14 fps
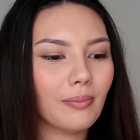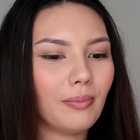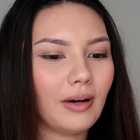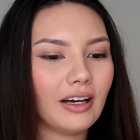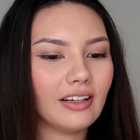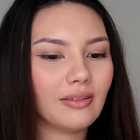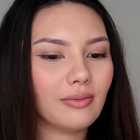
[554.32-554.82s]

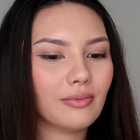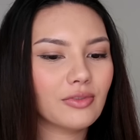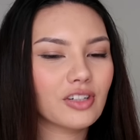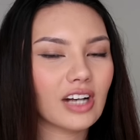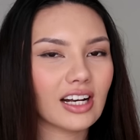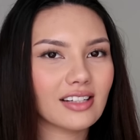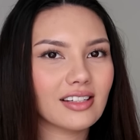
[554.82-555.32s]
But
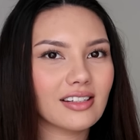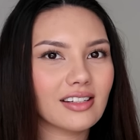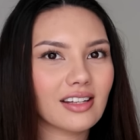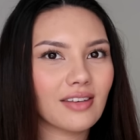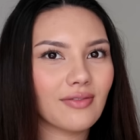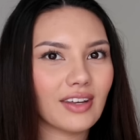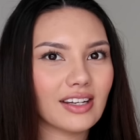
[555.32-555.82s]
Jackson's
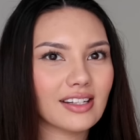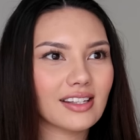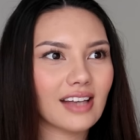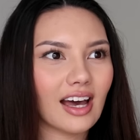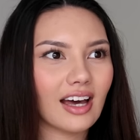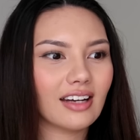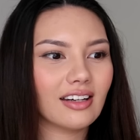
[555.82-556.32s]
convinced
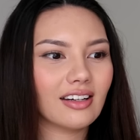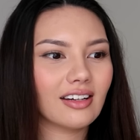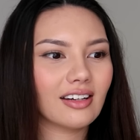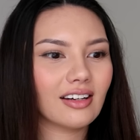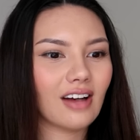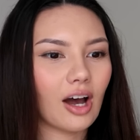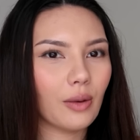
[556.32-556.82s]
that
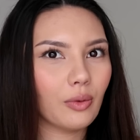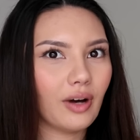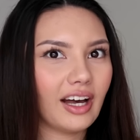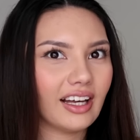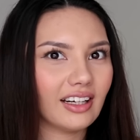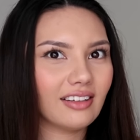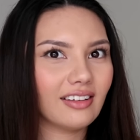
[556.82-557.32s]
I will
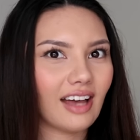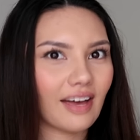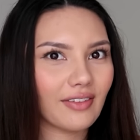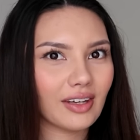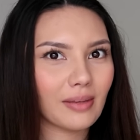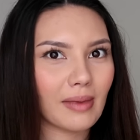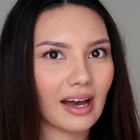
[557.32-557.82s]
hate
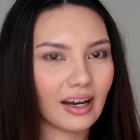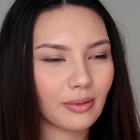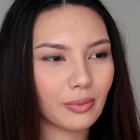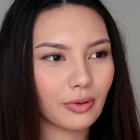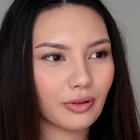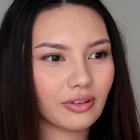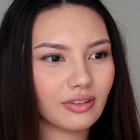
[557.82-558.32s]
having a
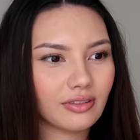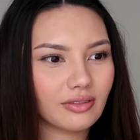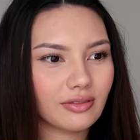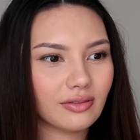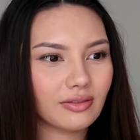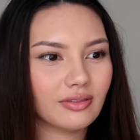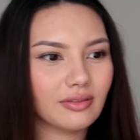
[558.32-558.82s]
MacBook
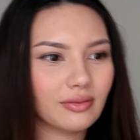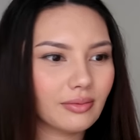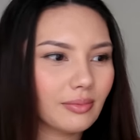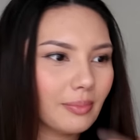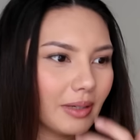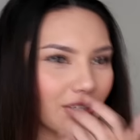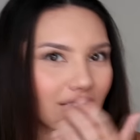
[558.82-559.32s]

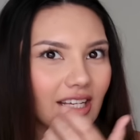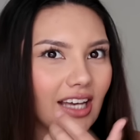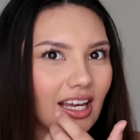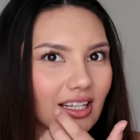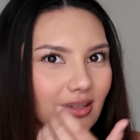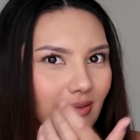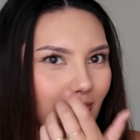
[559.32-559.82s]
because he
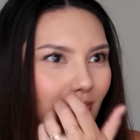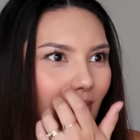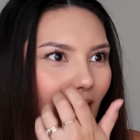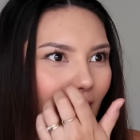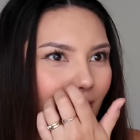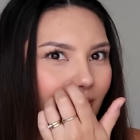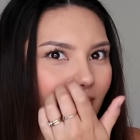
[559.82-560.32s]
hates
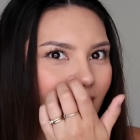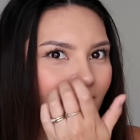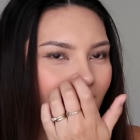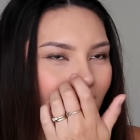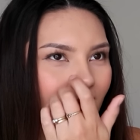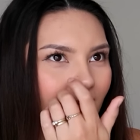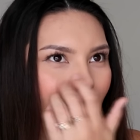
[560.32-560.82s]
Apple.
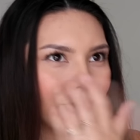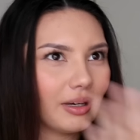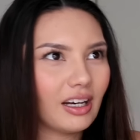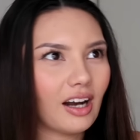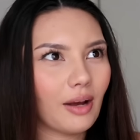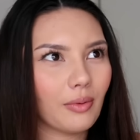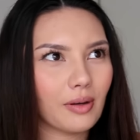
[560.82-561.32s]

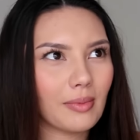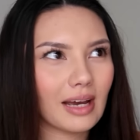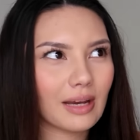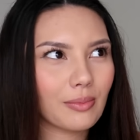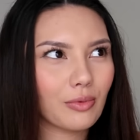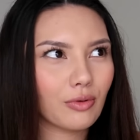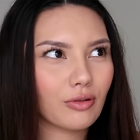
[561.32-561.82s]
But I want a
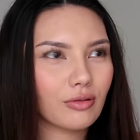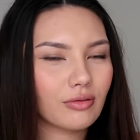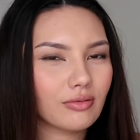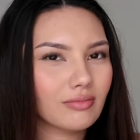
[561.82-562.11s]
MacBook.